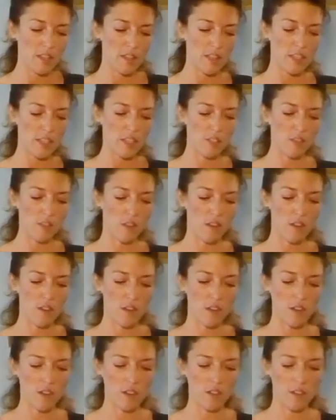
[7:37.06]
These
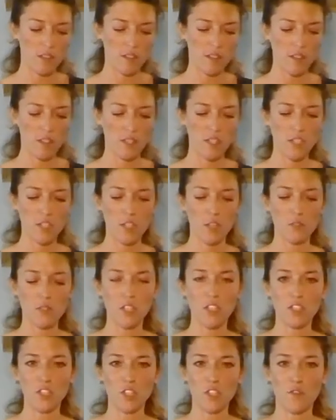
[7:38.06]
are
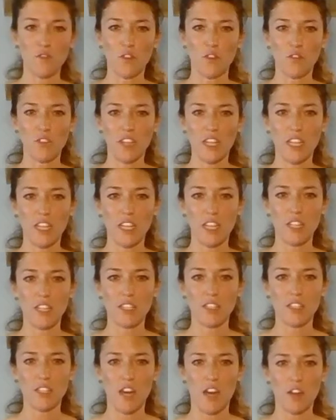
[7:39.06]
delicious for
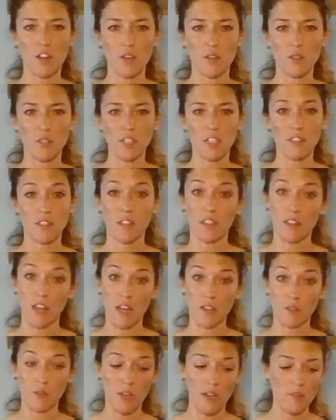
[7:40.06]
fajitas, tacos, things like
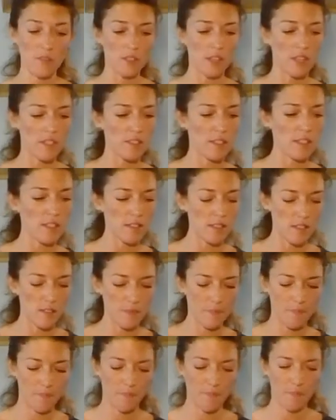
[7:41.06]
that. So I have slices.
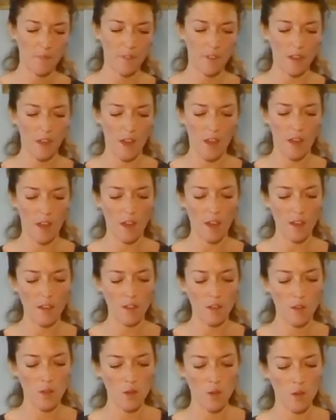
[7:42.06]
Okay.
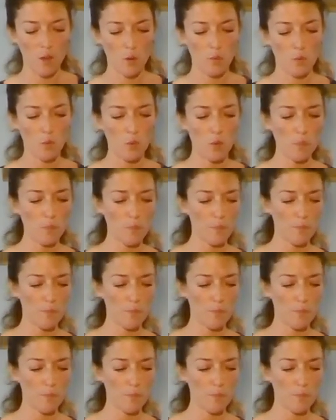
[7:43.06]
Woo.